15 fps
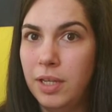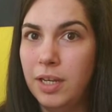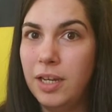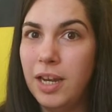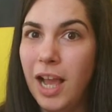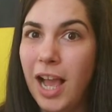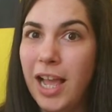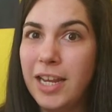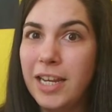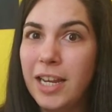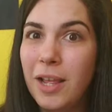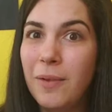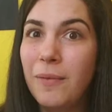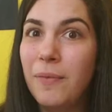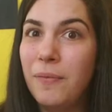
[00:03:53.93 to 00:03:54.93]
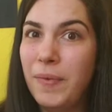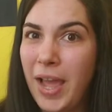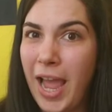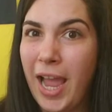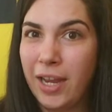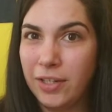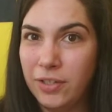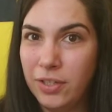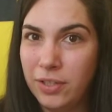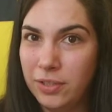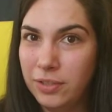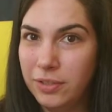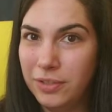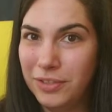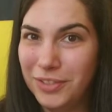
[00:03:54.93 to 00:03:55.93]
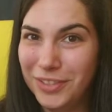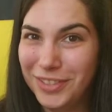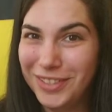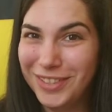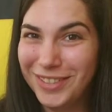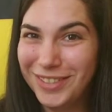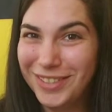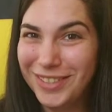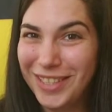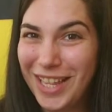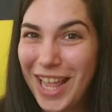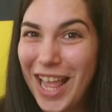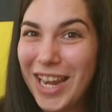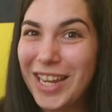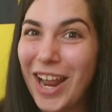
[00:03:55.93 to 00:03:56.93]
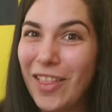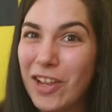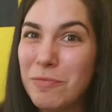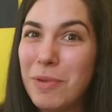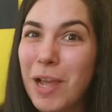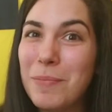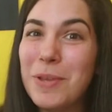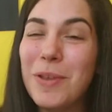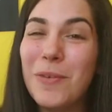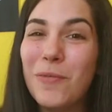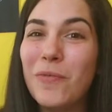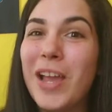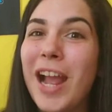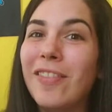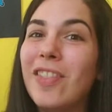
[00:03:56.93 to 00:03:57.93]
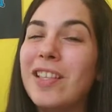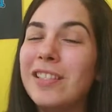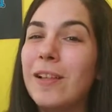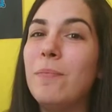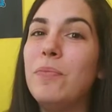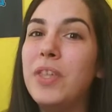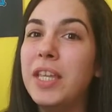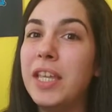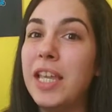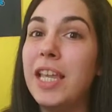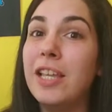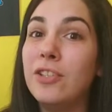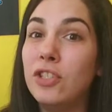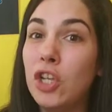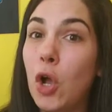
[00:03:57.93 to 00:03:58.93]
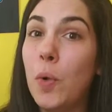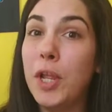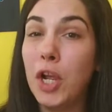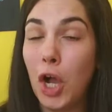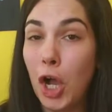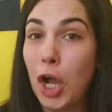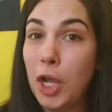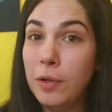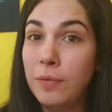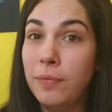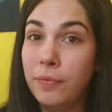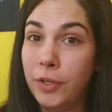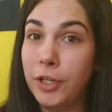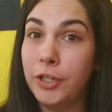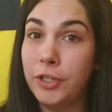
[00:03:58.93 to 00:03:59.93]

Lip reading: not fact. Now there might be a fact that something is going on for